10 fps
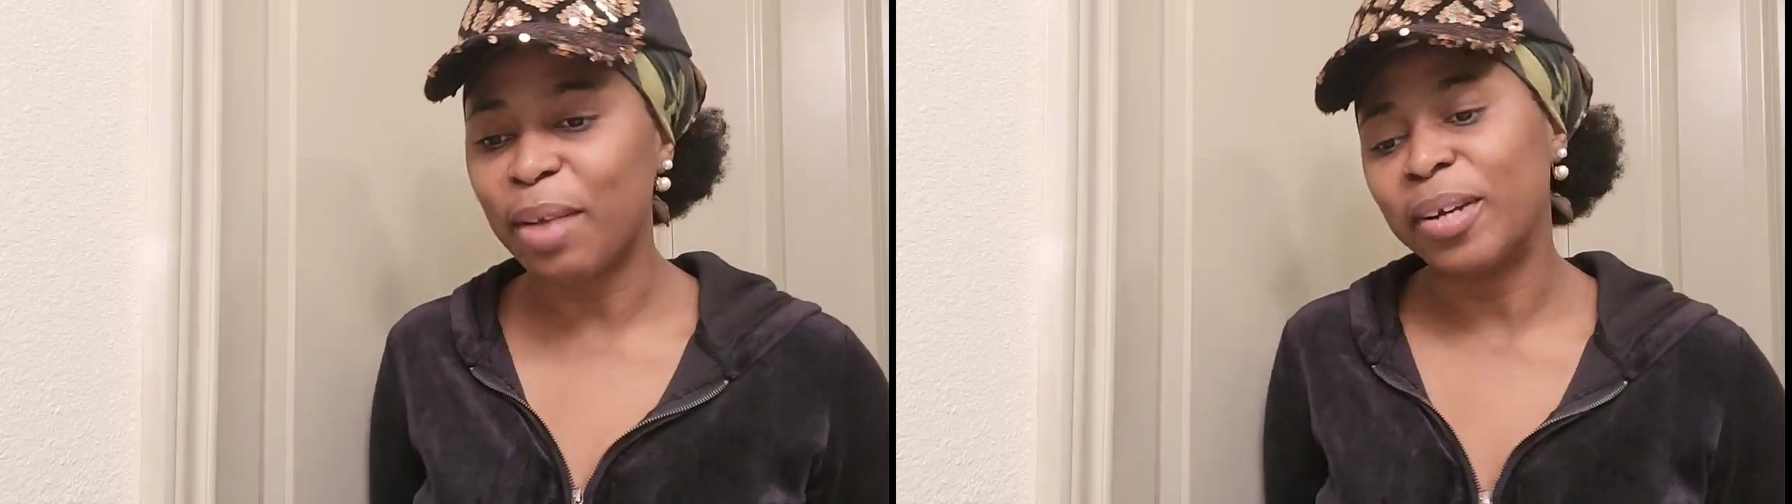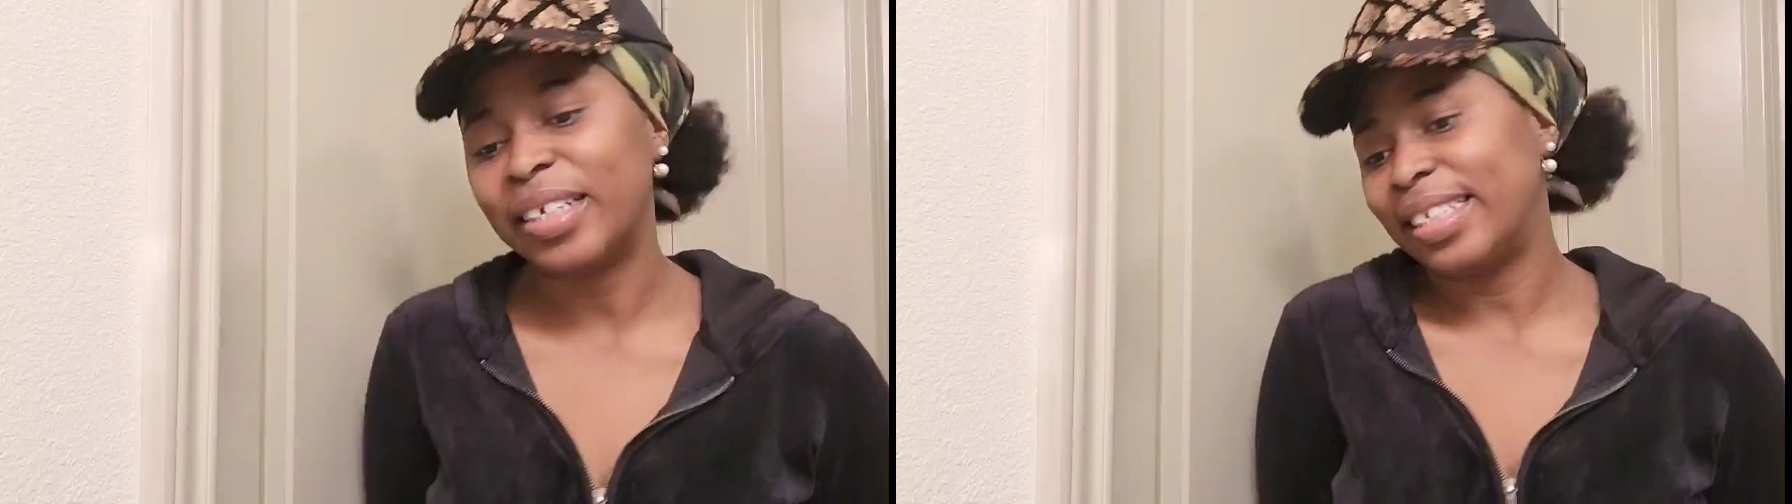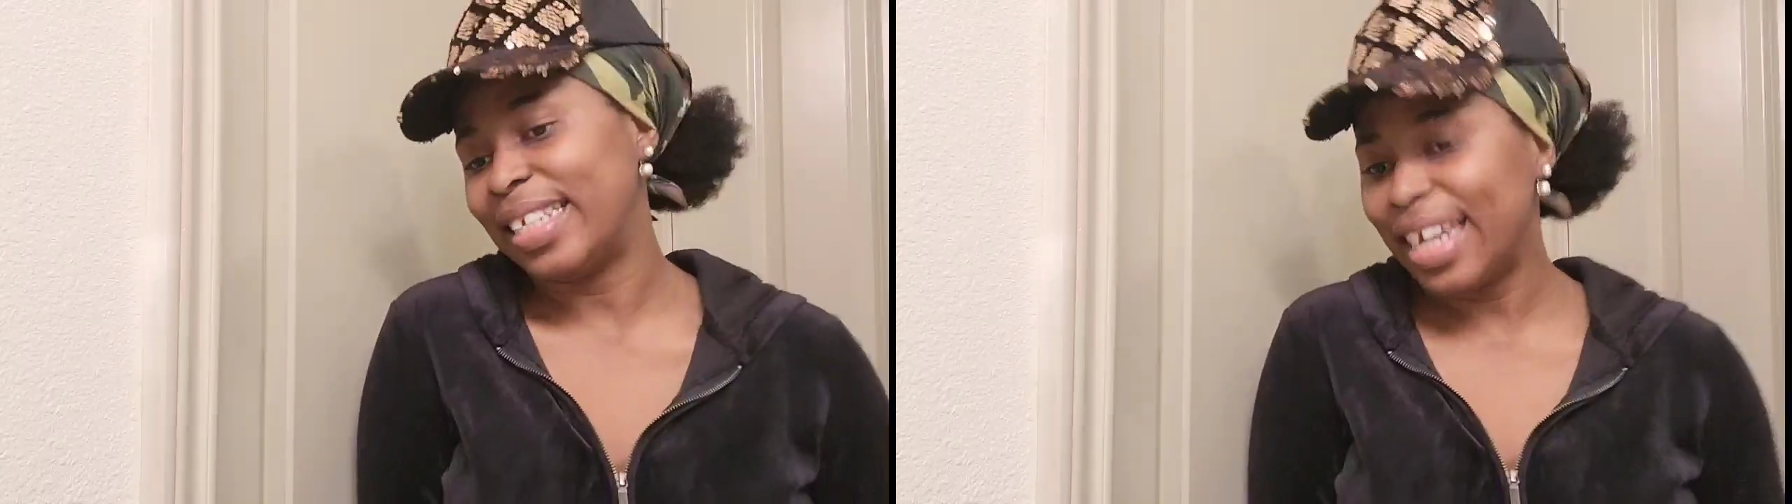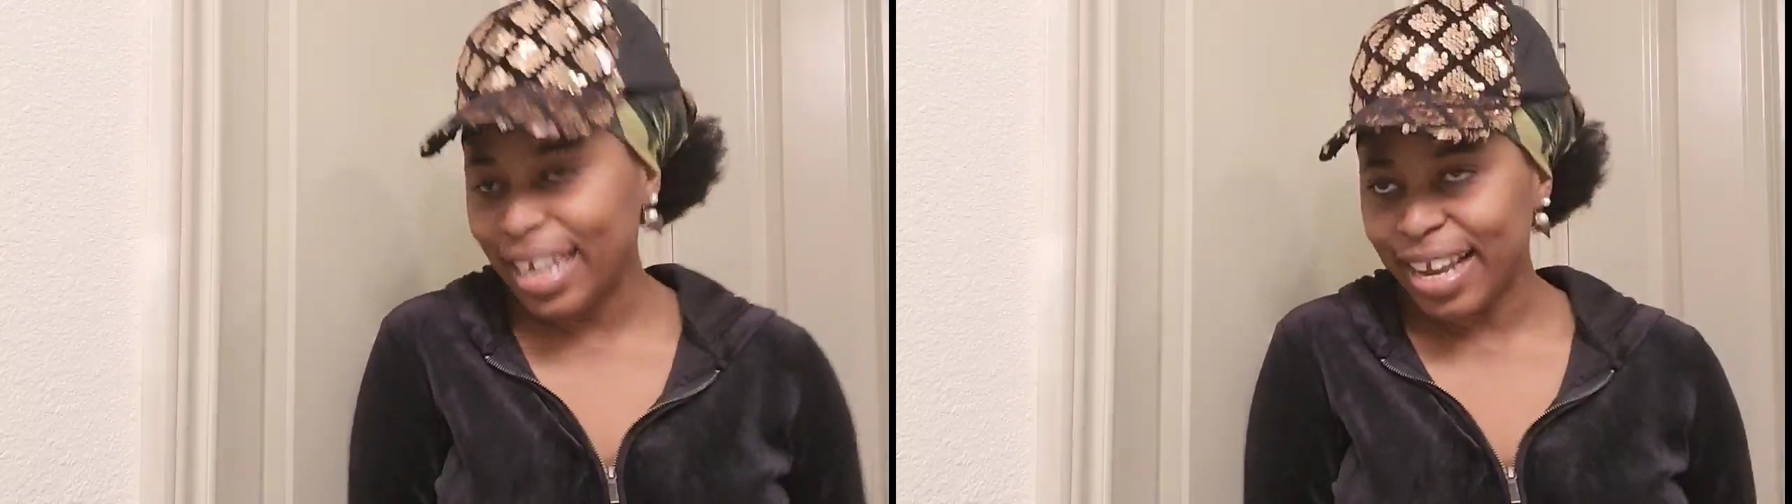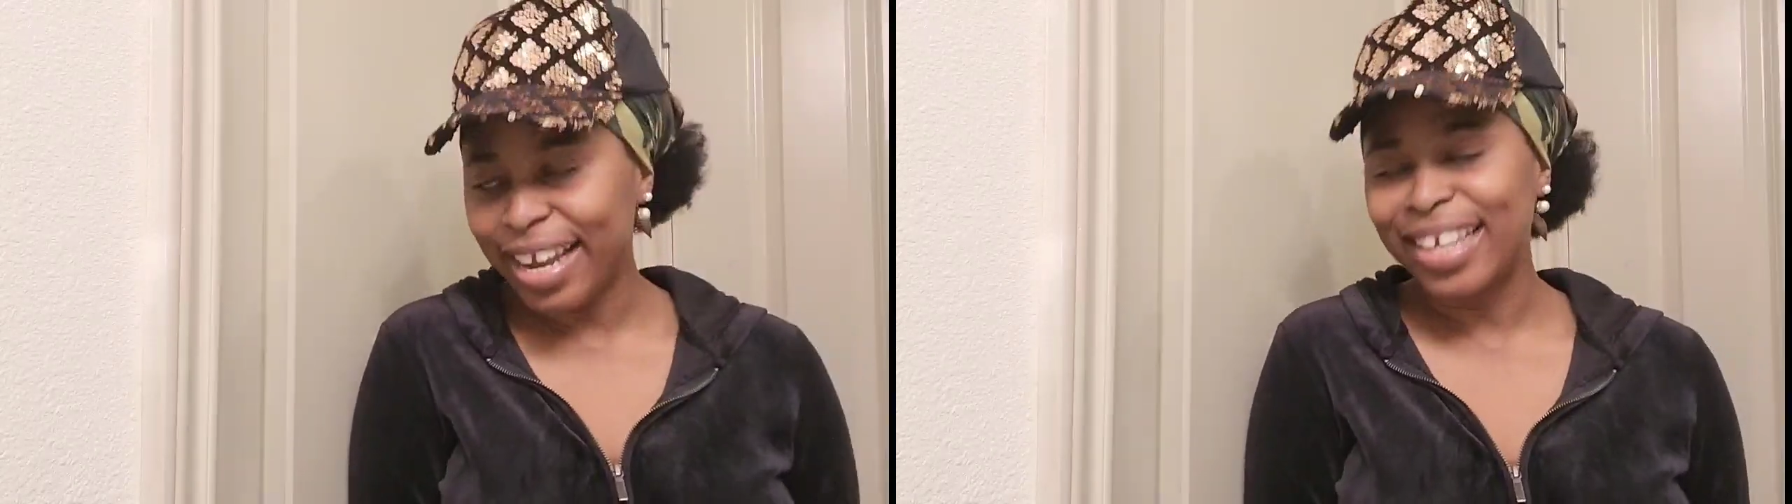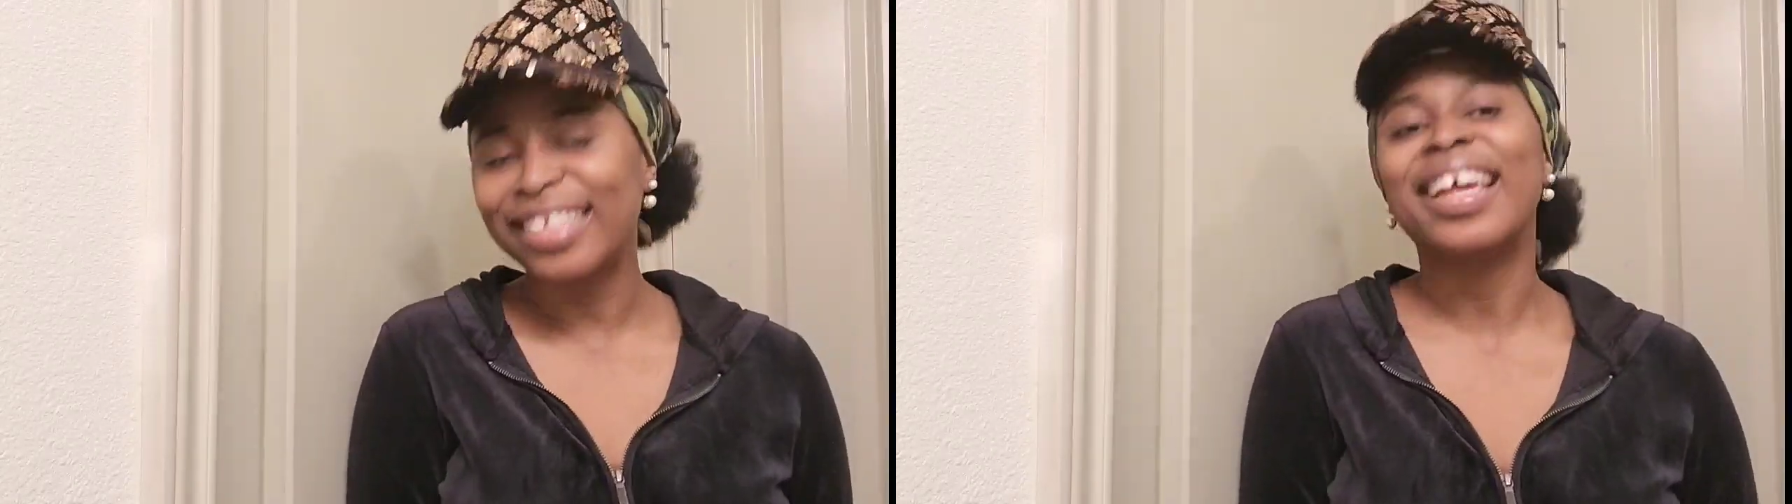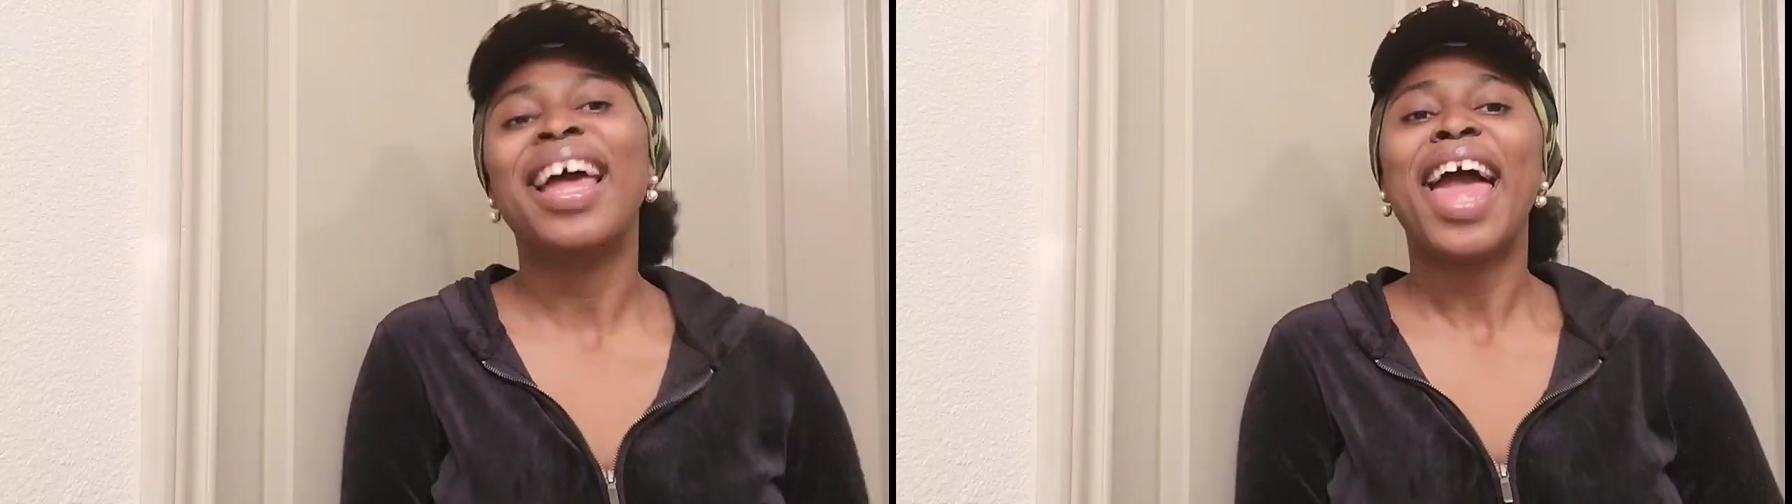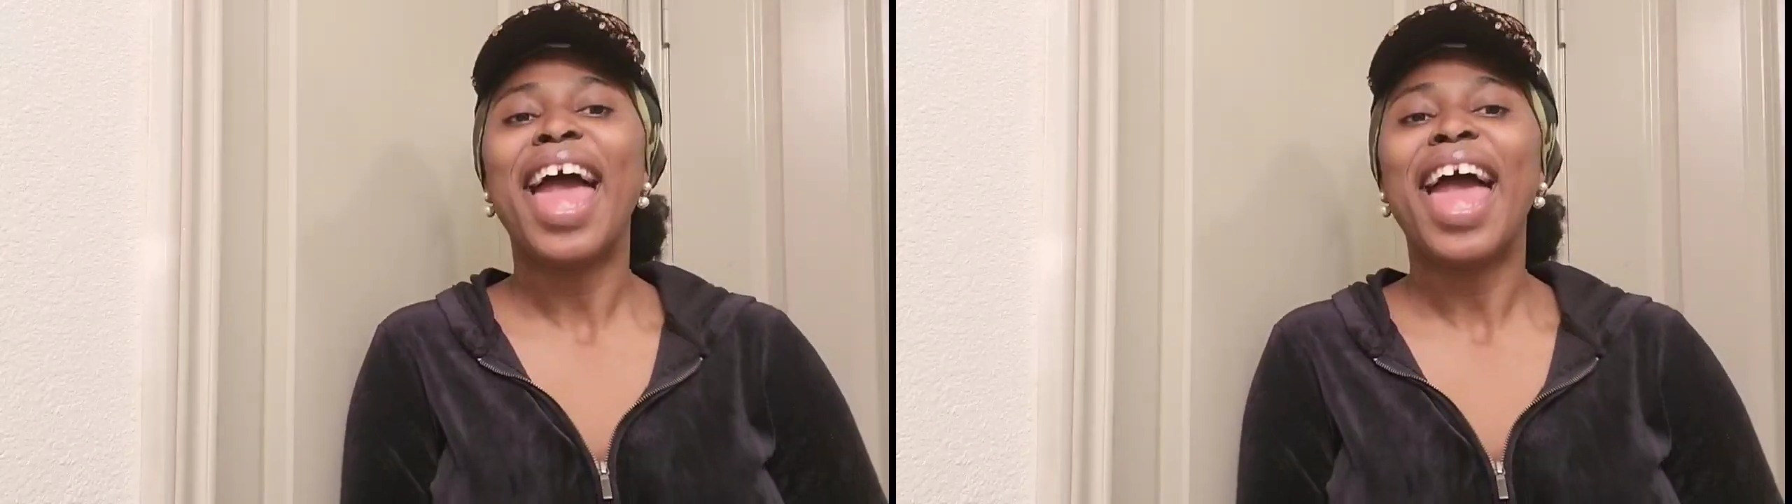it was Tina's